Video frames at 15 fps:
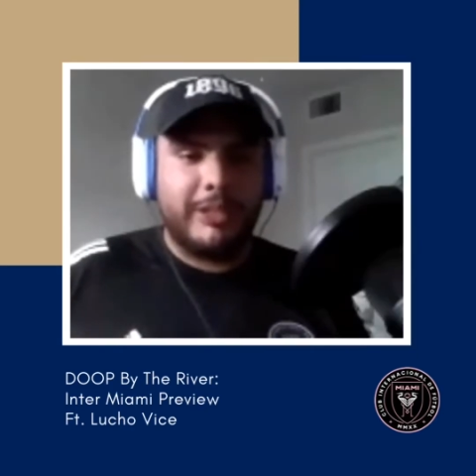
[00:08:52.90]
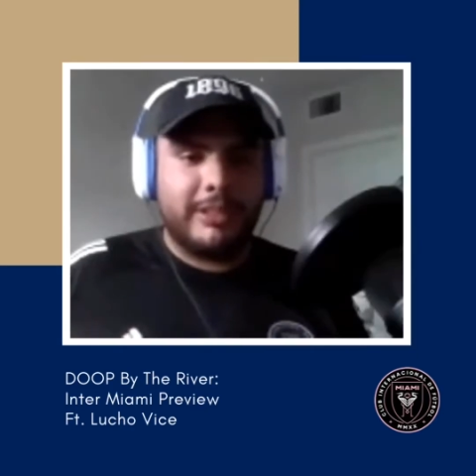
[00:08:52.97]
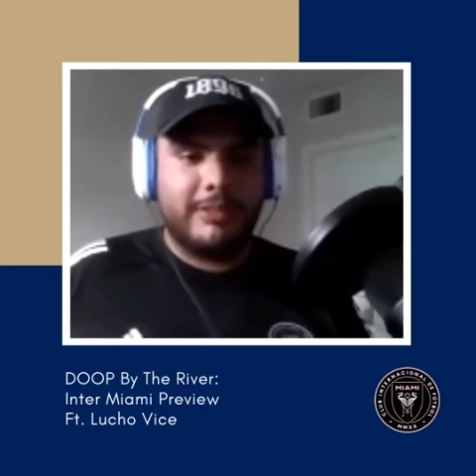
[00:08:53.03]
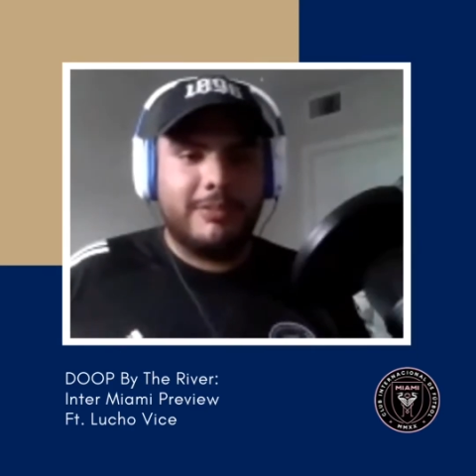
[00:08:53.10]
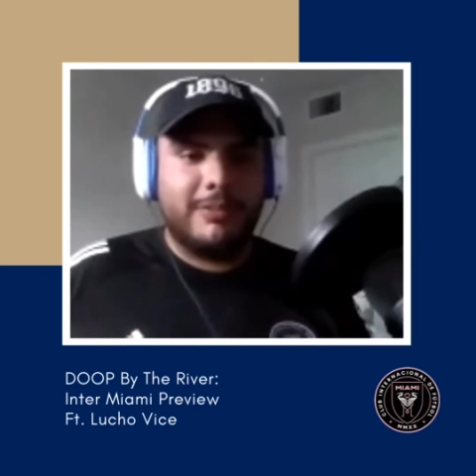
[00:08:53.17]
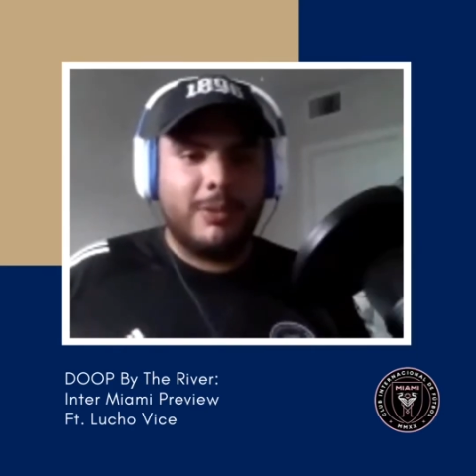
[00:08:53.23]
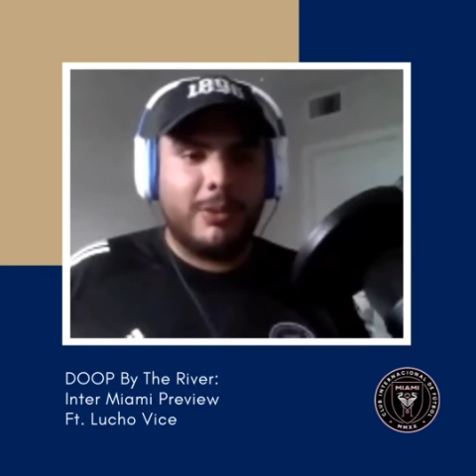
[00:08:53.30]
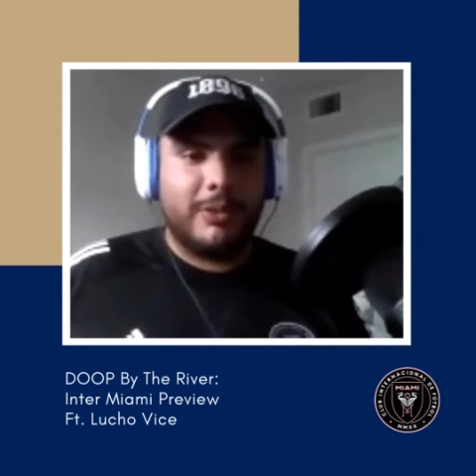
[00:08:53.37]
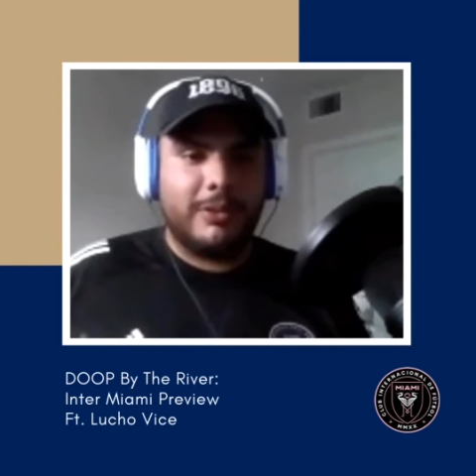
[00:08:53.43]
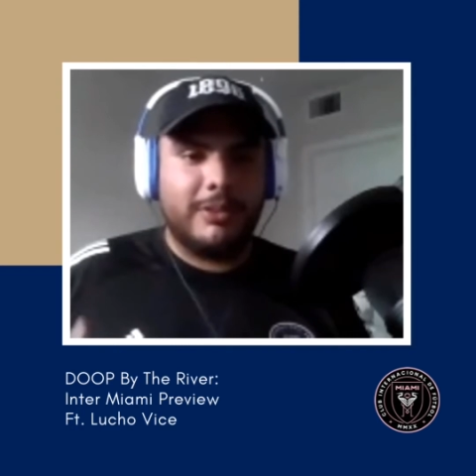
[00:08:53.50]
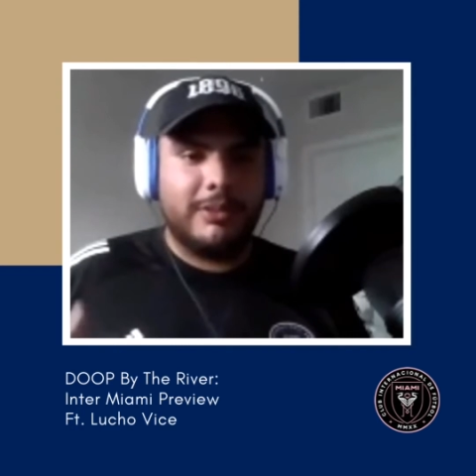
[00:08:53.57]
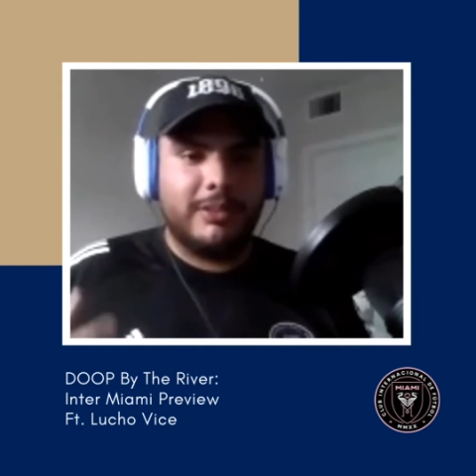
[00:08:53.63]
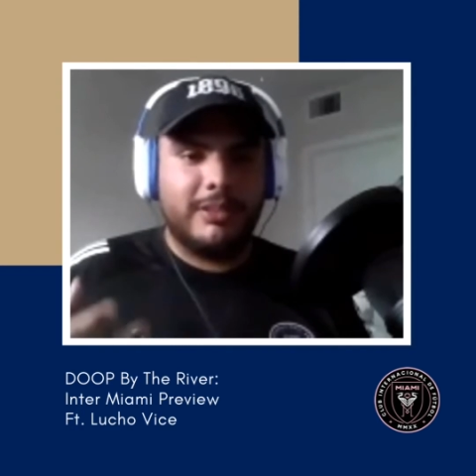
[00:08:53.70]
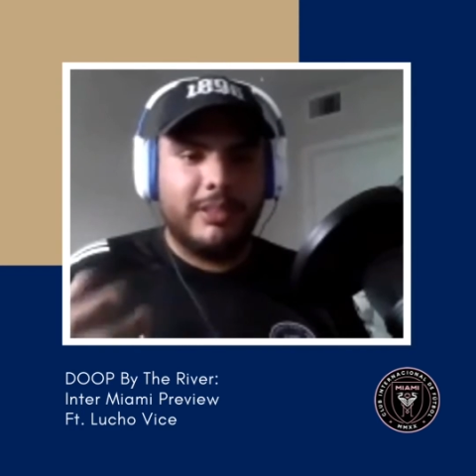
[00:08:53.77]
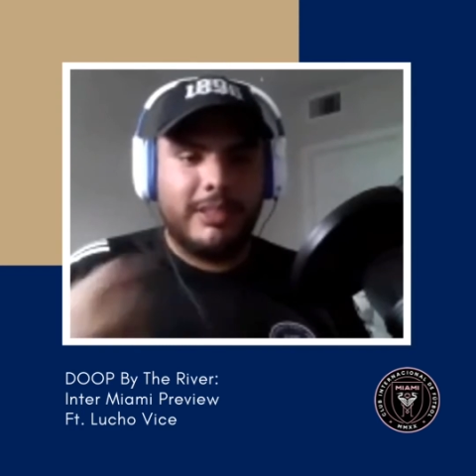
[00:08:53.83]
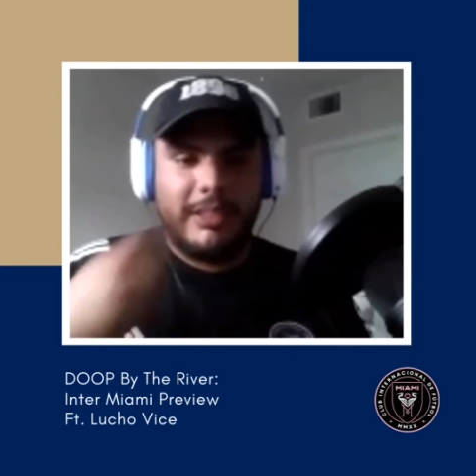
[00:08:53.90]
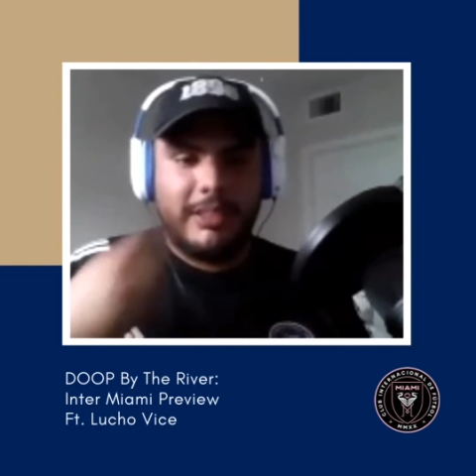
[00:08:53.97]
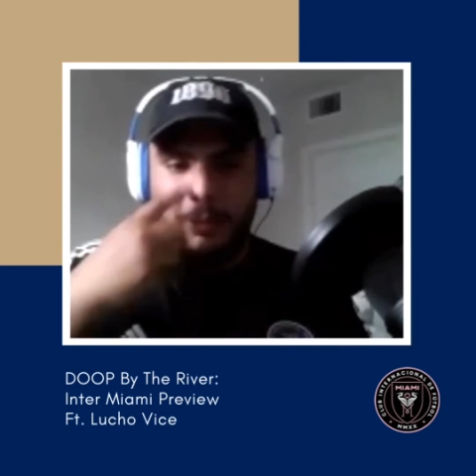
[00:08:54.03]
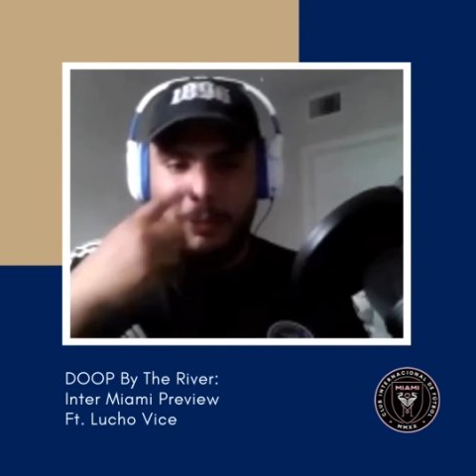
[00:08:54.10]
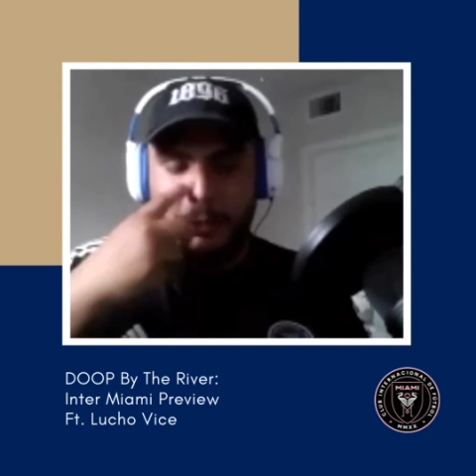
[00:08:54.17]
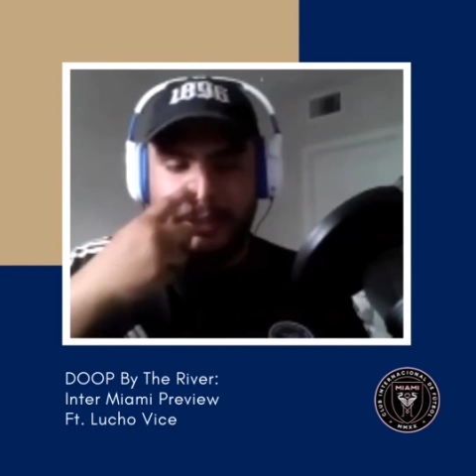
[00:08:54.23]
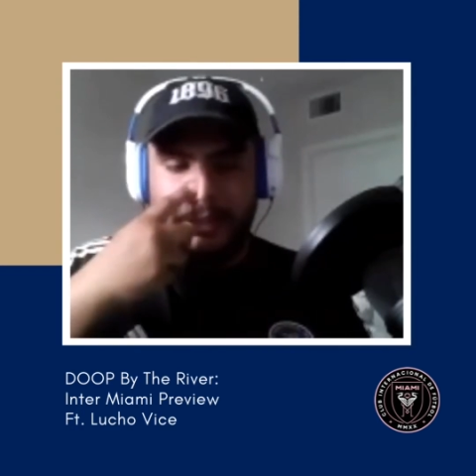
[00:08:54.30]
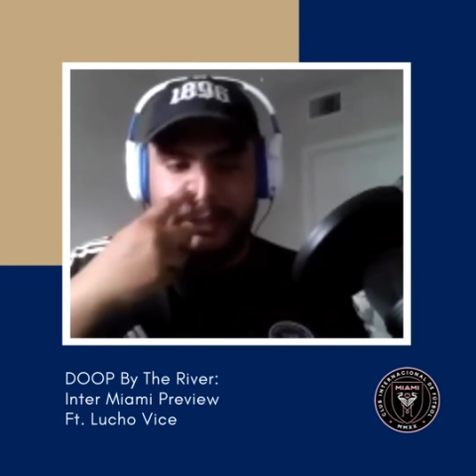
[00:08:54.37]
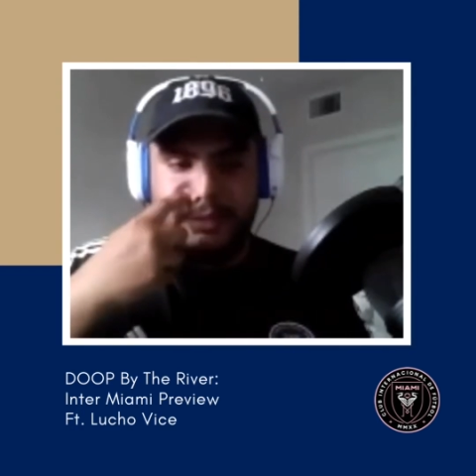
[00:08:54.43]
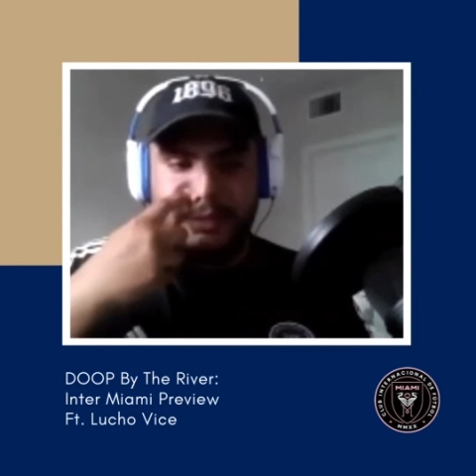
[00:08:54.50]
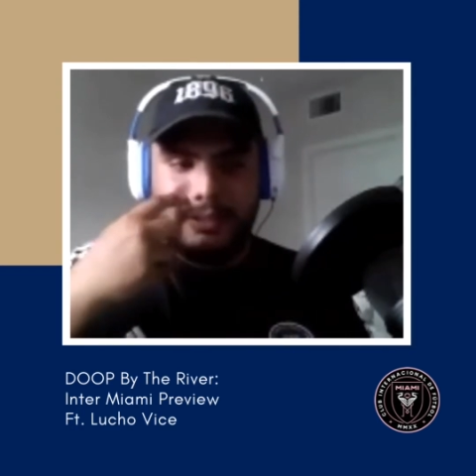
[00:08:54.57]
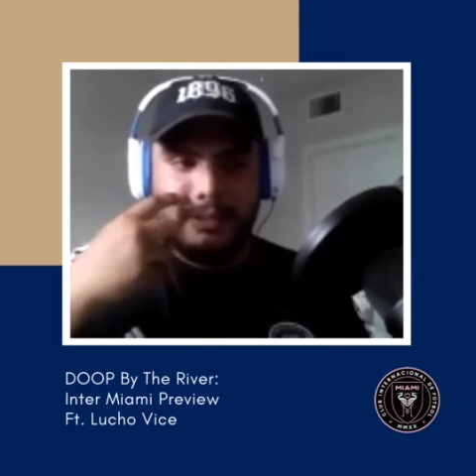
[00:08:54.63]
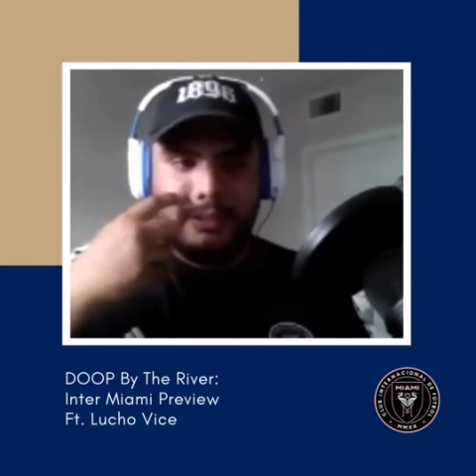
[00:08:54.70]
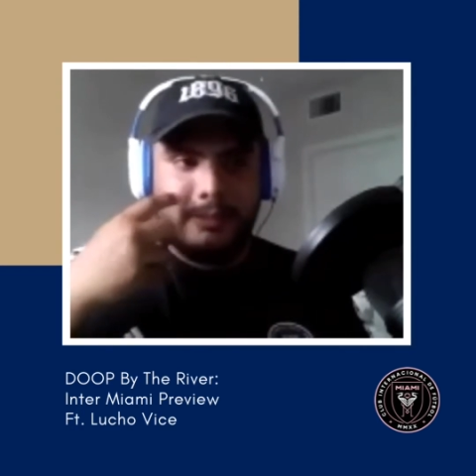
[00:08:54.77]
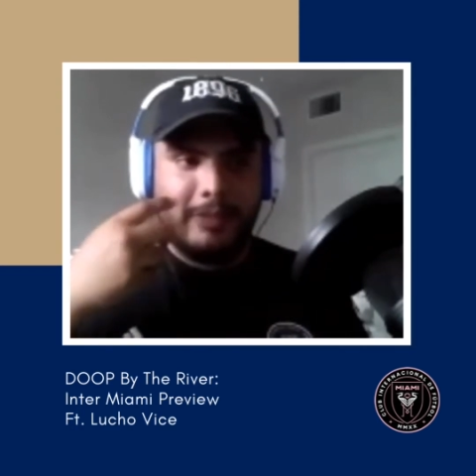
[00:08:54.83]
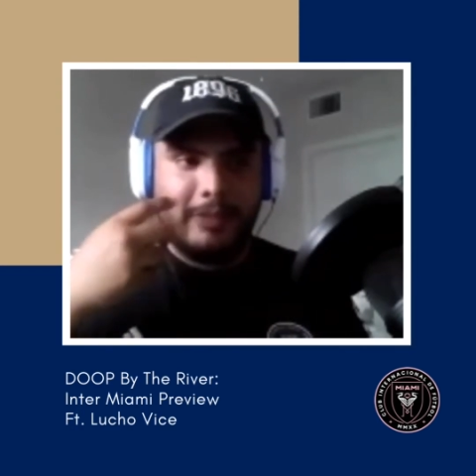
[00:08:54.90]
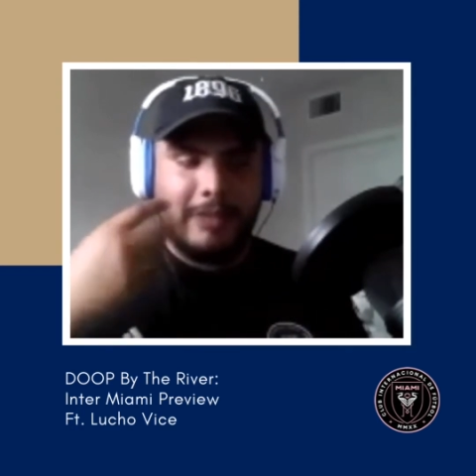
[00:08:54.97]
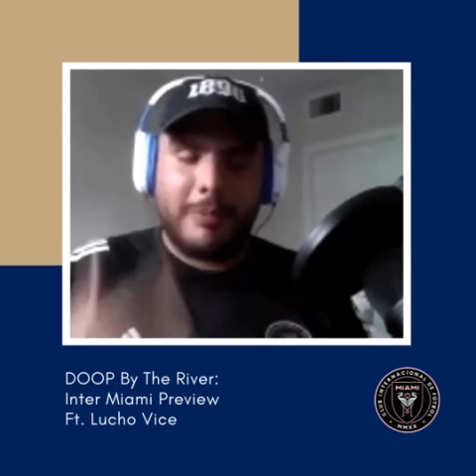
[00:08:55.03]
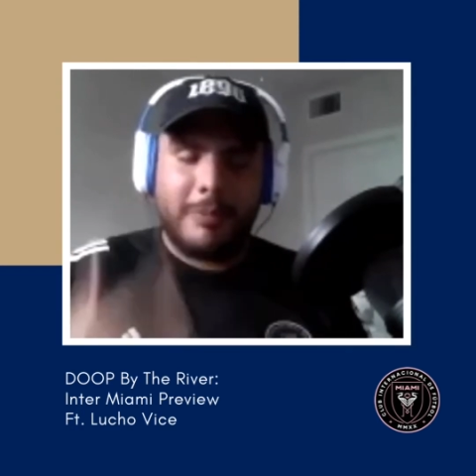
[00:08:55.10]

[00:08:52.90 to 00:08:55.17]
for, you know, his if I'm